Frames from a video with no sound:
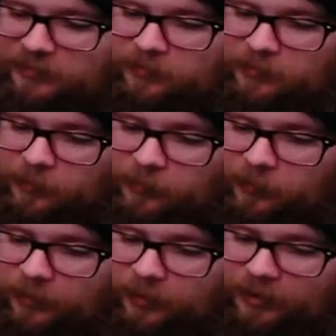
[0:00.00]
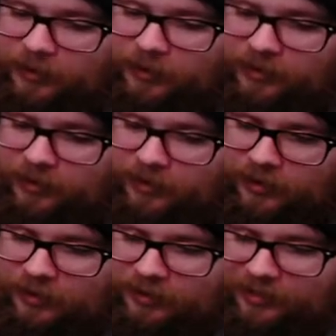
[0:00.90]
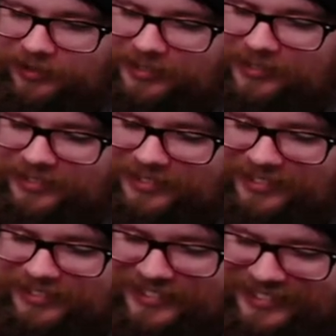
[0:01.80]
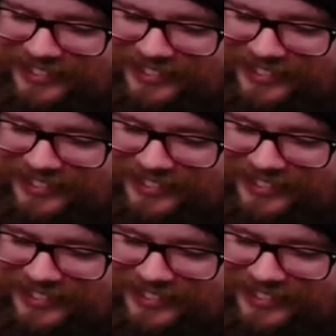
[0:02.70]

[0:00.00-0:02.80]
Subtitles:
The person shown says nothing.